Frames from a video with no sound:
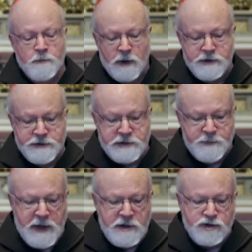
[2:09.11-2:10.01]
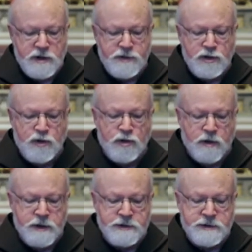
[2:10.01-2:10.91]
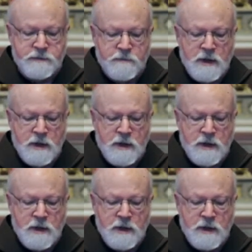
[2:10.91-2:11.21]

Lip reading: participation in the Eucharist,